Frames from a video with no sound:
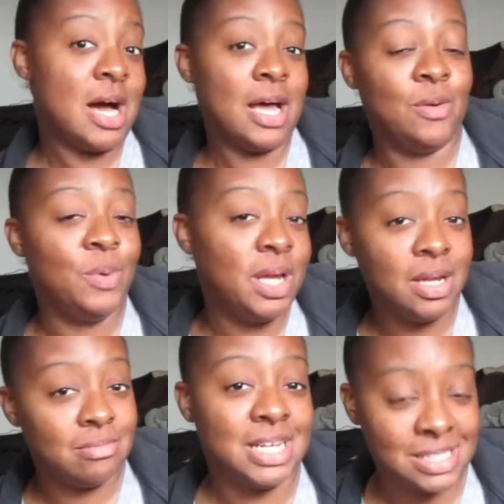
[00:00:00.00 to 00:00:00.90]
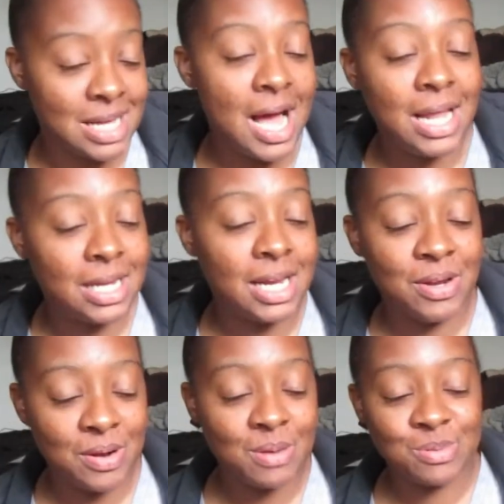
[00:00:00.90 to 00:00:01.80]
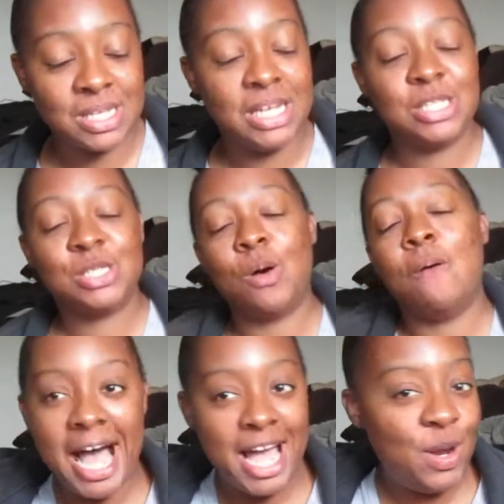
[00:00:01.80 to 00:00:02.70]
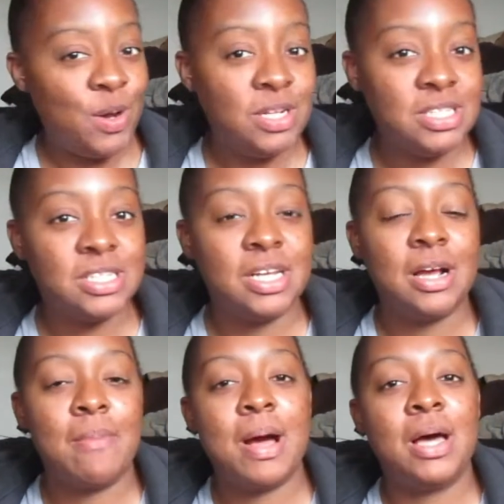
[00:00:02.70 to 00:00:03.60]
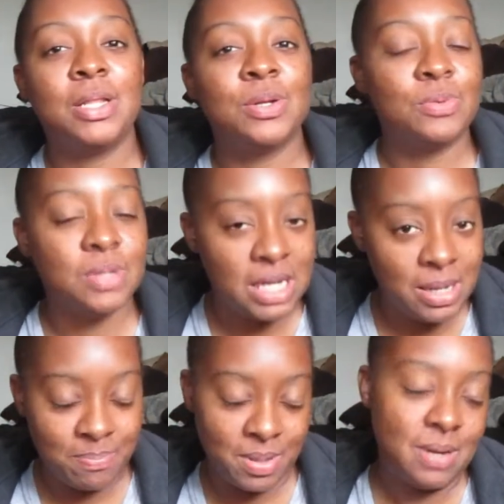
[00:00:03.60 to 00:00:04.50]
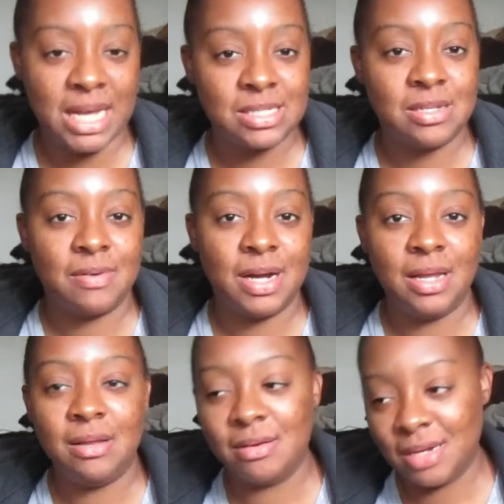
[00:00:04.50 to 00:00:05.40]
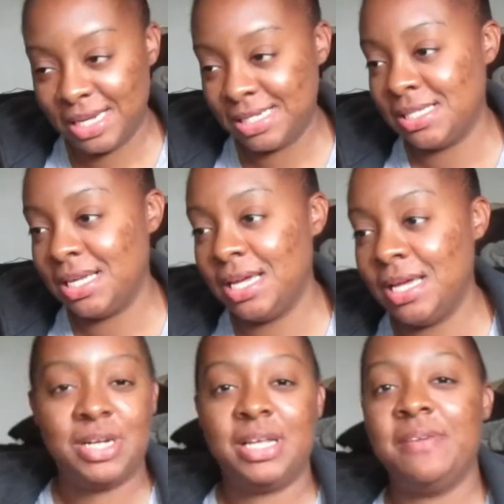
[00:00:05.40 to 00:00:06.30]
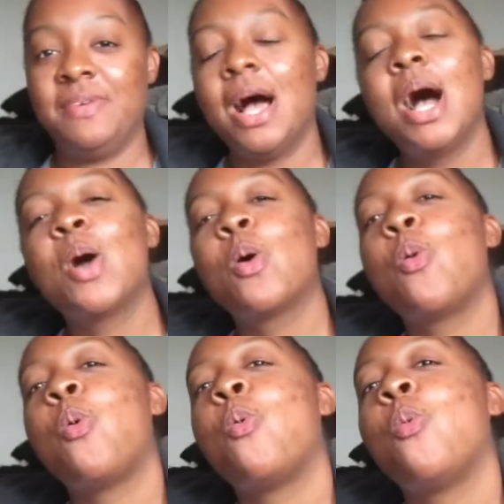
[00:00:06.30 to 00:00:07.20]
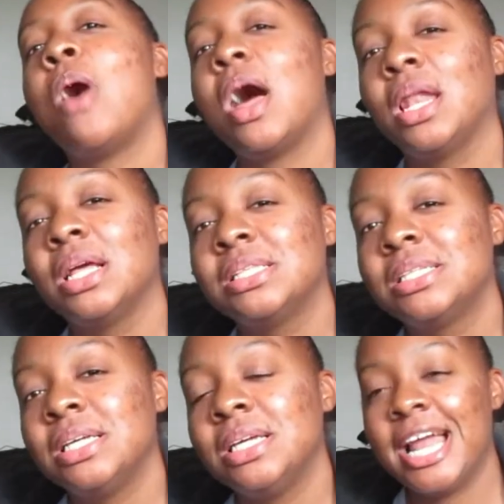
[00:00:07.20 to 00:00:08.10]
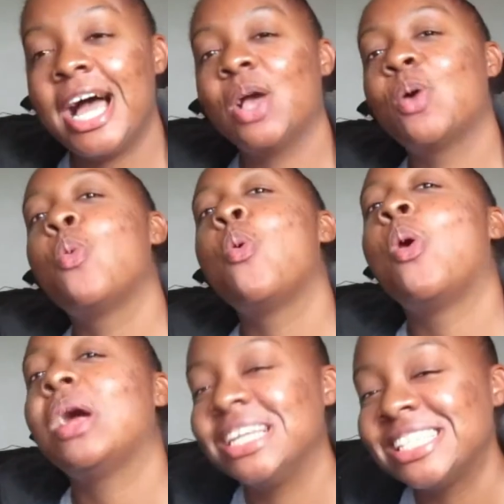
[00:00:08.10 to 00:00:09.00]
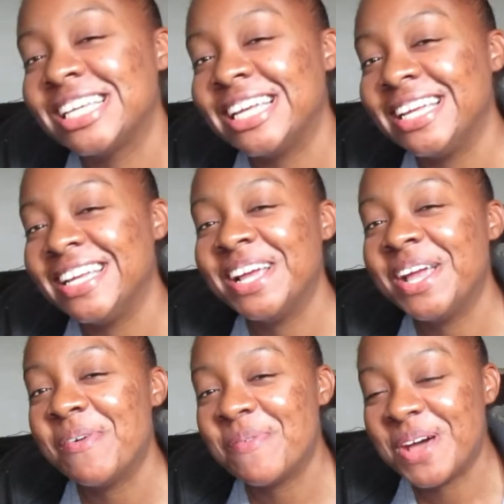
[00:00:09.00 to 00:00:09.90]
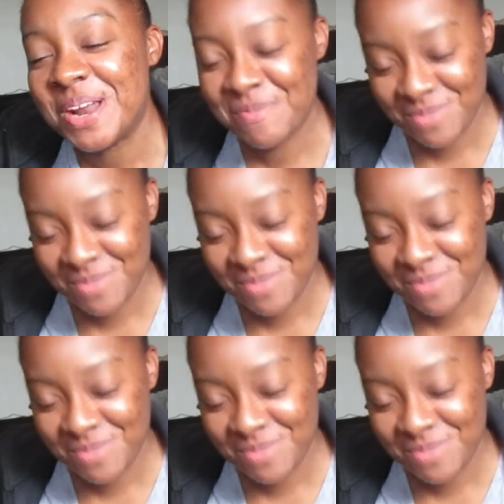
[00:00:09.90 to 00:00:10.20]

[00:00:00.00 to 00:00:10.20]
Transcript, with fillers: halloween that's the holiday you know what i'm saying so i know this is gonna come out a little late but that's all right you know like i said try to give y'all quality not quantity you get what i